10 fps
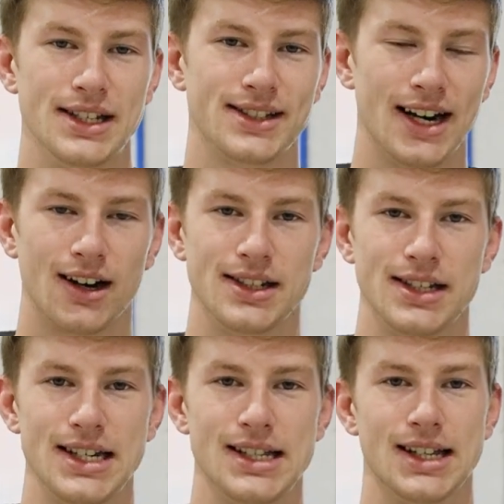is
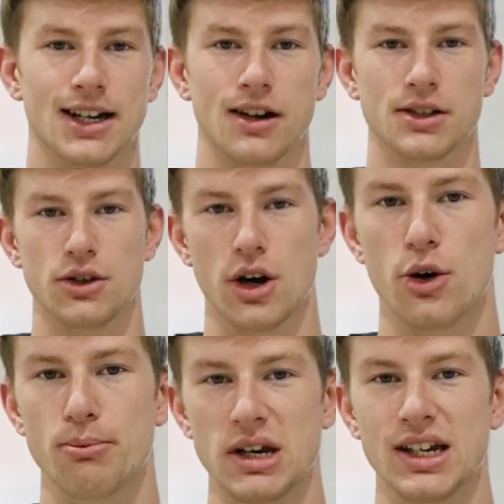guarantee that there is
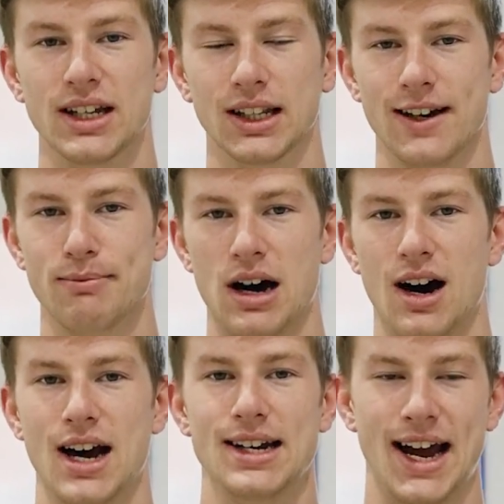no media left
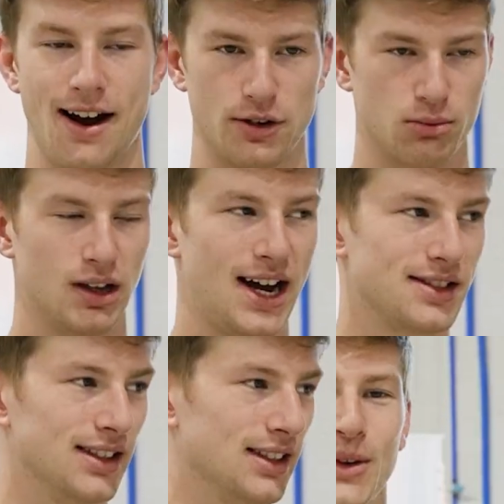behind after blasting.